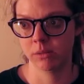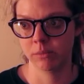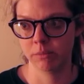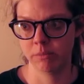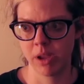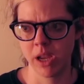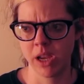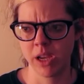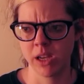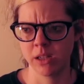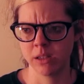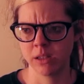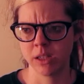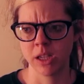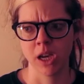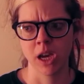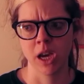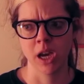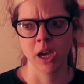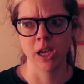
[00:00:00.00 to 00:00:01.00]
main
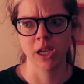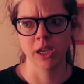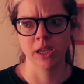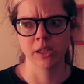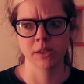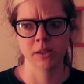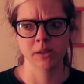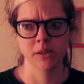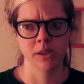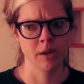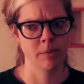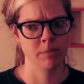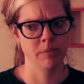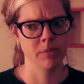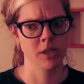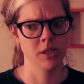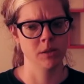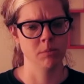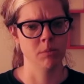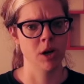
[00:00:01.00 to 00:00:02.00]
guy, I guess his name
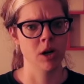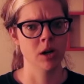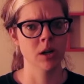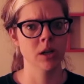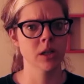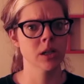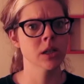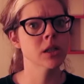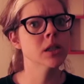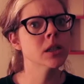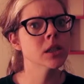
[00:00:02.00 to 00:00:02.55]
is Mark.